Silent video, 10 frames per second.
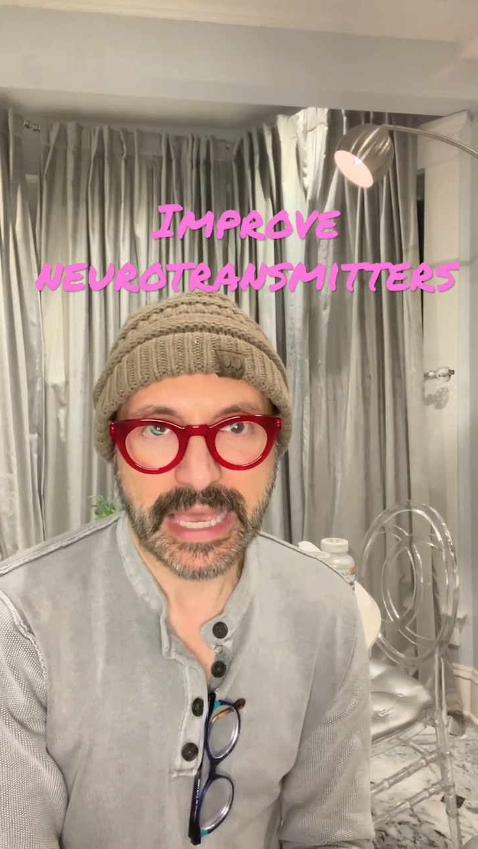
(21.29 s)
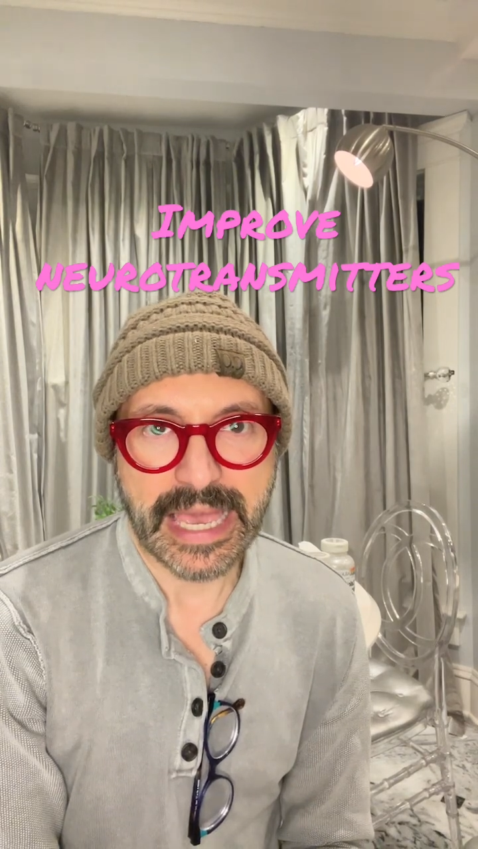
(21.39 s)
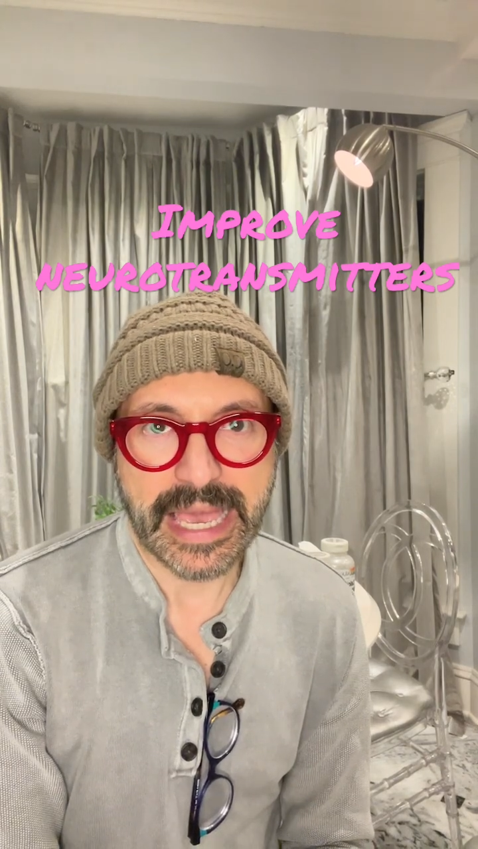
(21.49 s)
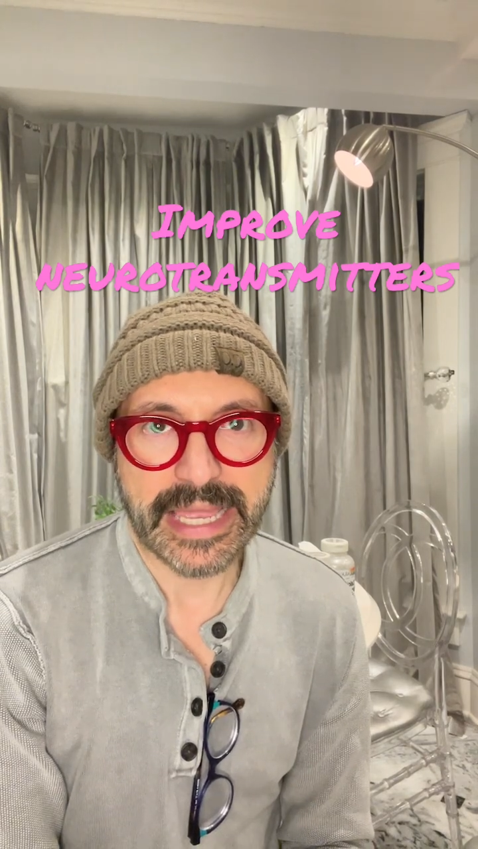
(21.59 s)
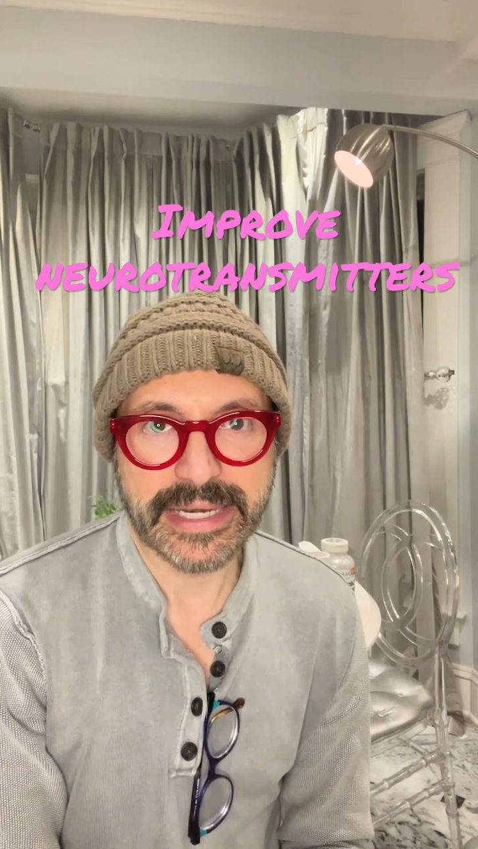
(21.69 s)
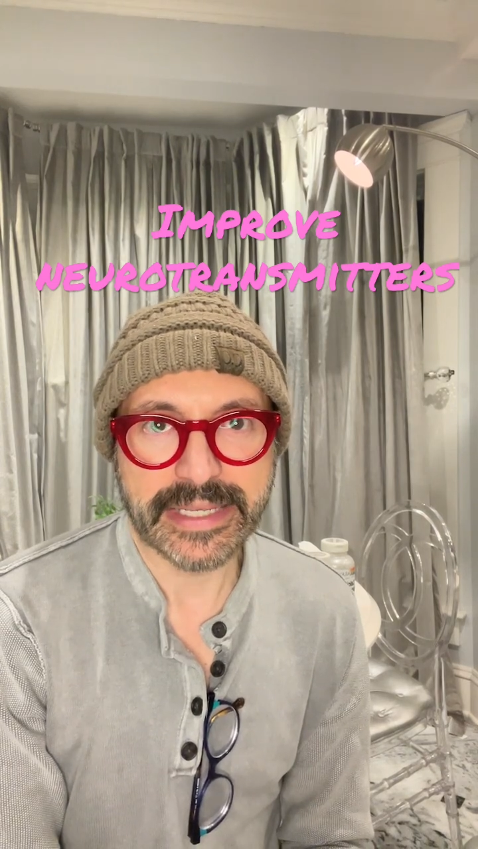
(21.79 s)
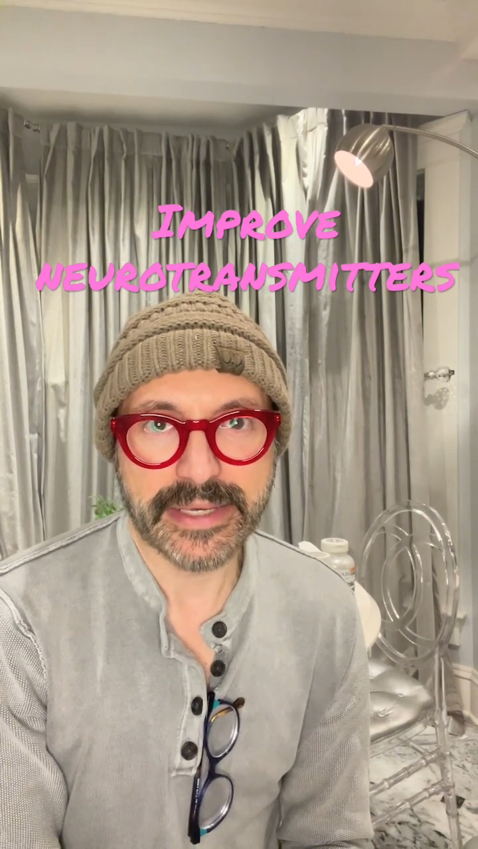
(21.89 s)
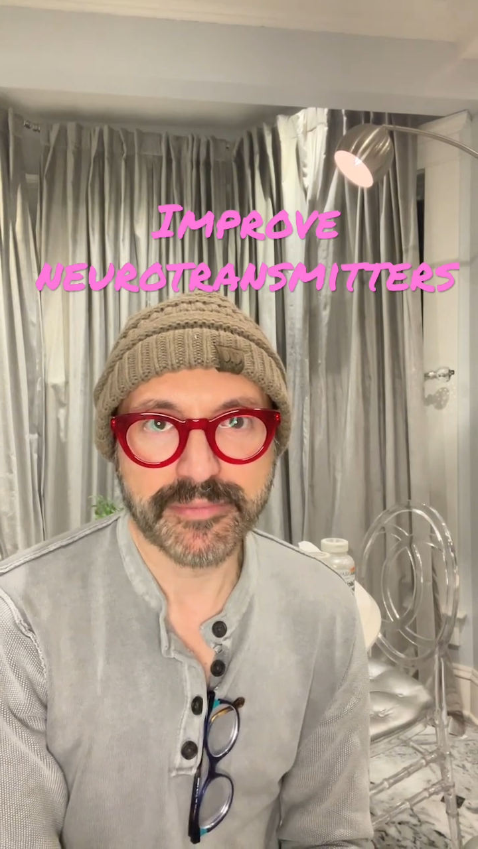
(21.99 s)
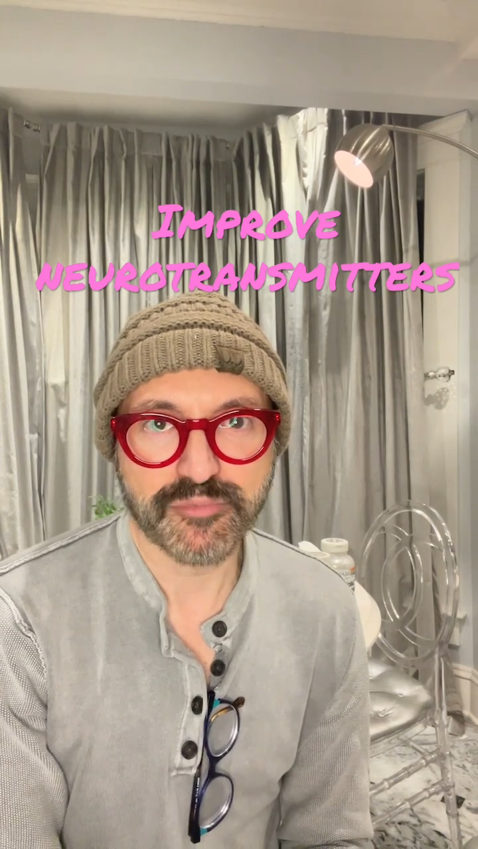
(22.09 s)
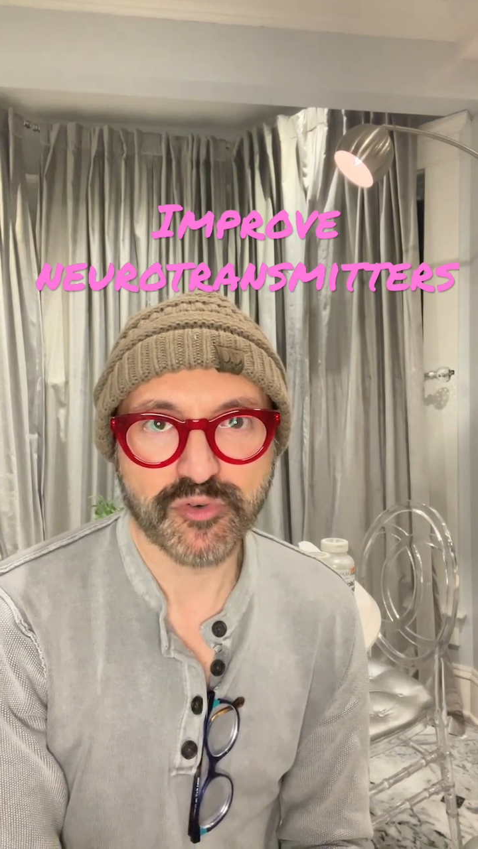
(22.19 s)
and
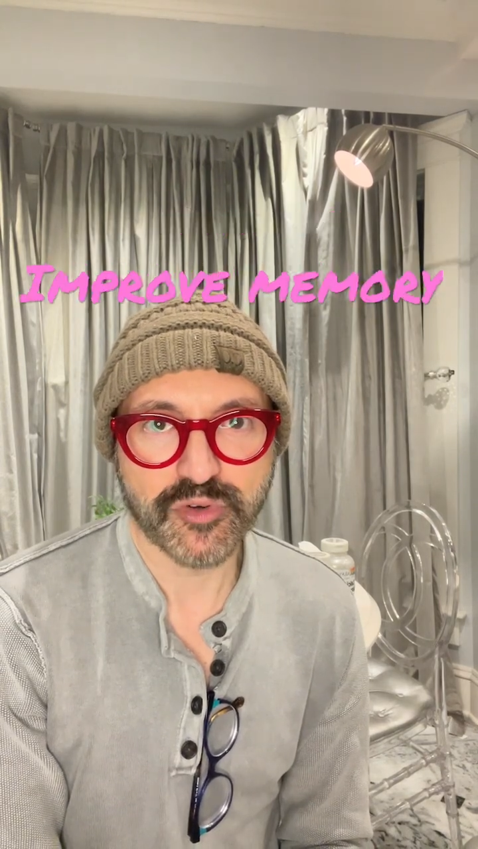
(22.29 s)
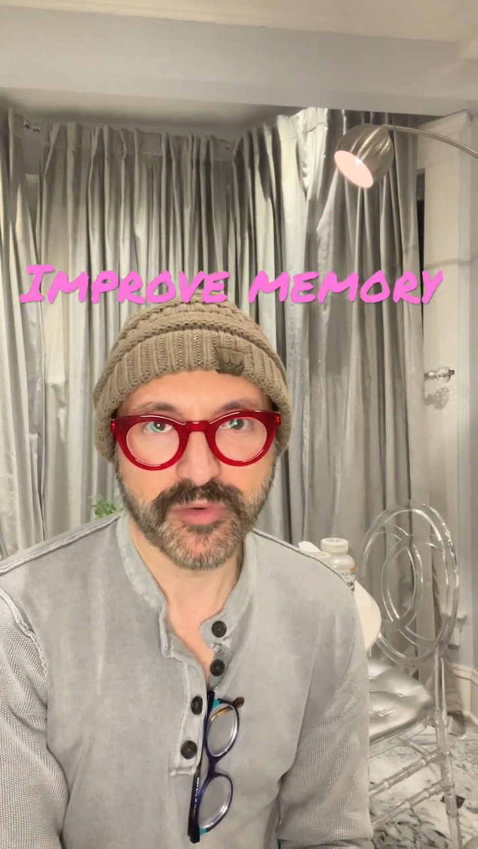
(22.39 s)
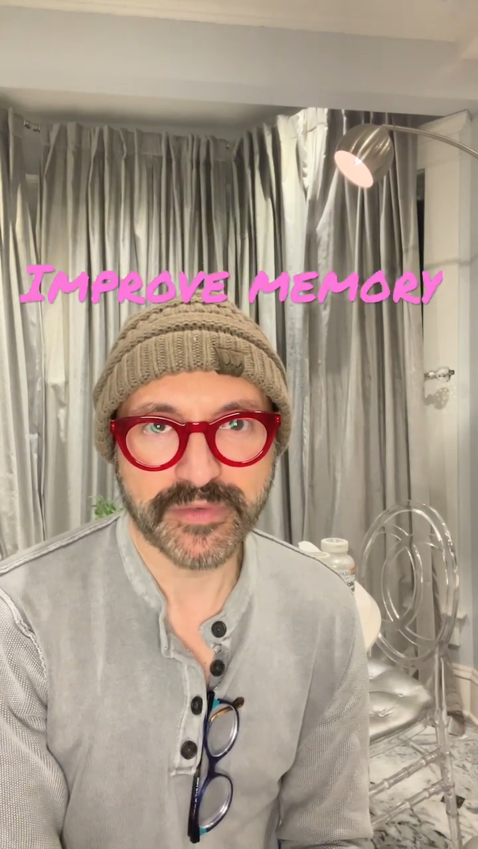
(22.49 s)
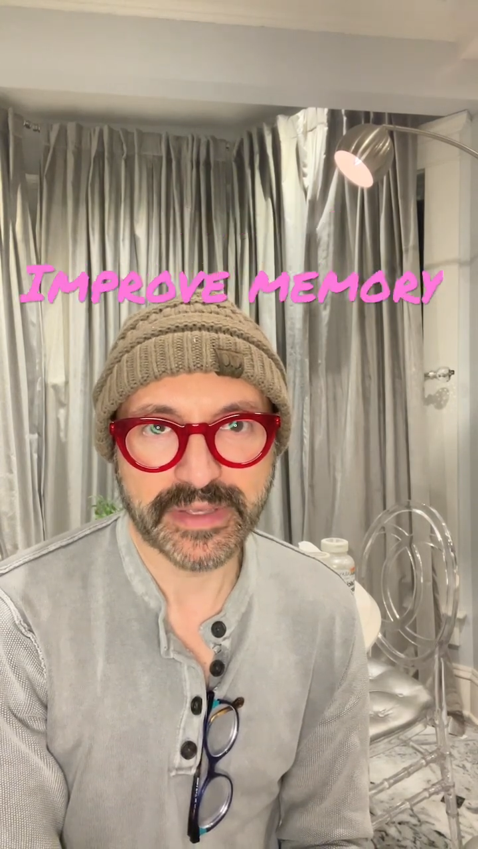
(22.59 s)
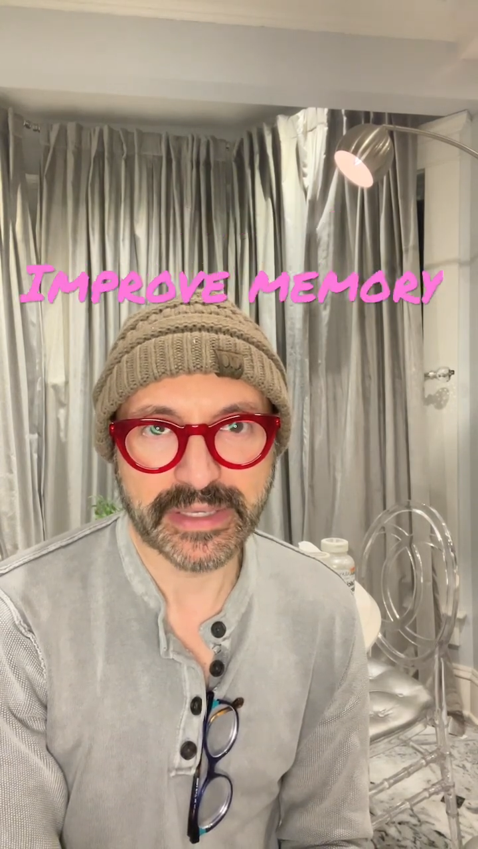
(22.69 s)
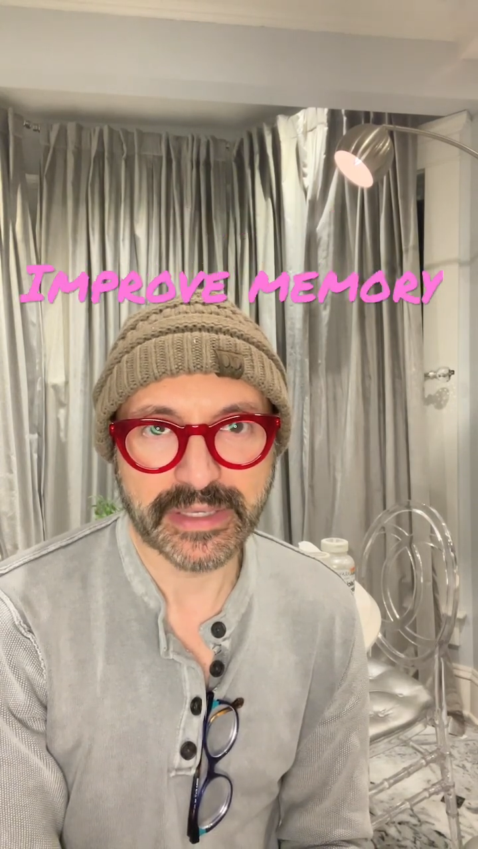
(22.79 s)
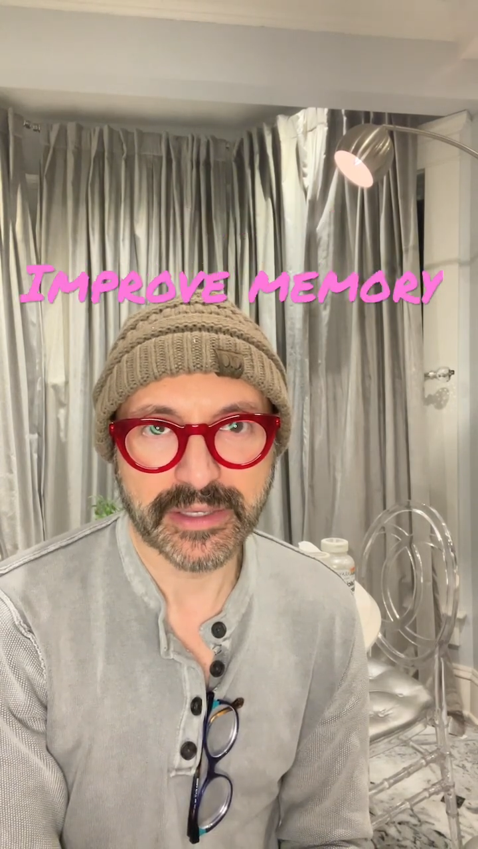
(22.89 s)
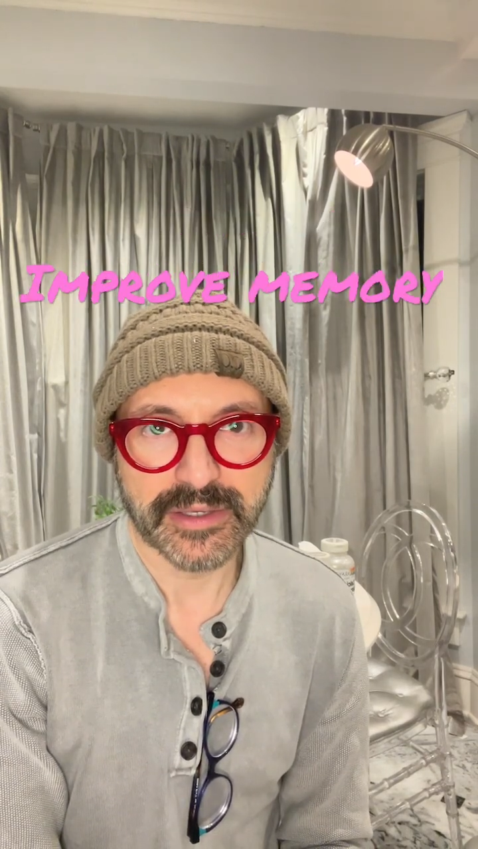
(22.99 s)
improving